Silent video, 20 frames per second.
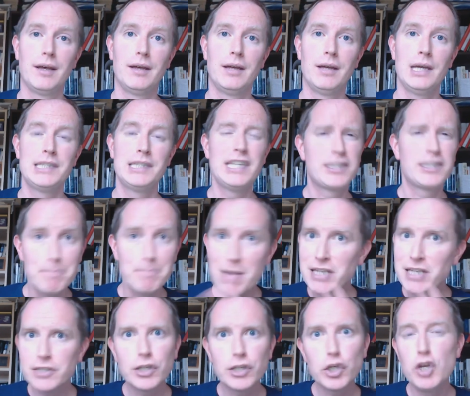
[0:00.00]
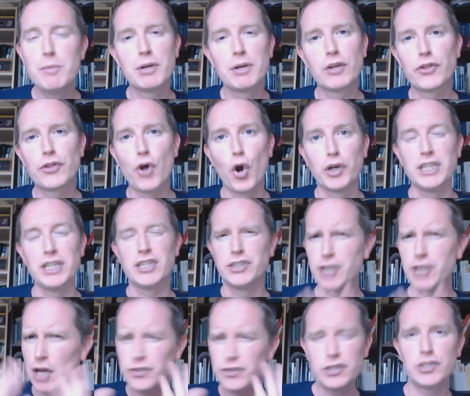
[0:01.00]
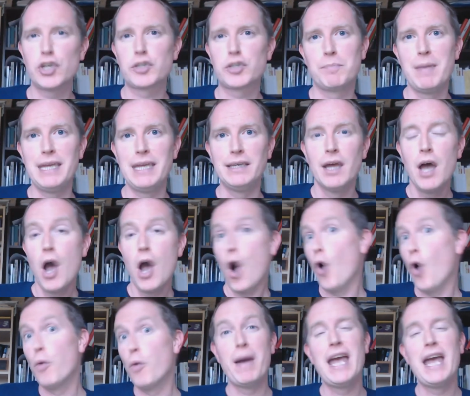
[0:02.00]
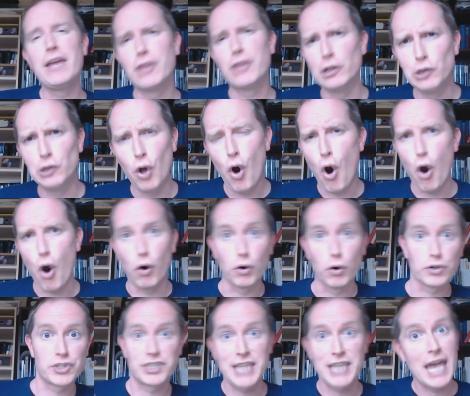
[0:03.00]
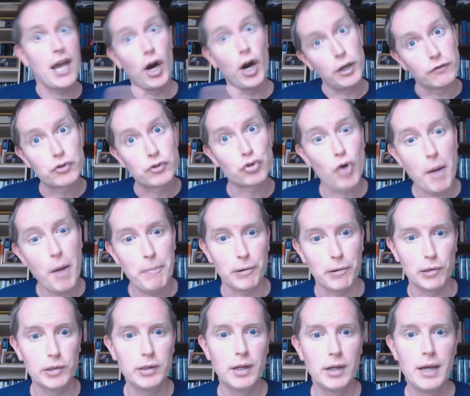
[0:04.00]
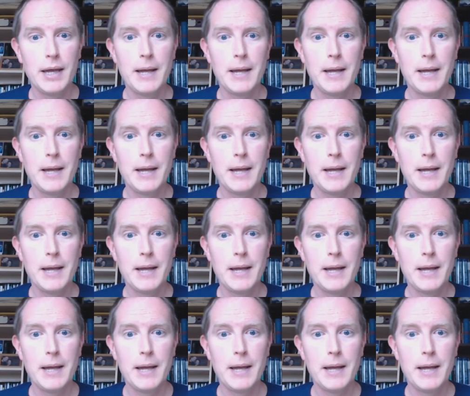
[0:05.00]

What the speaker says: See, submission to human authorities doesn't just mean obey the law or stay out of trouble.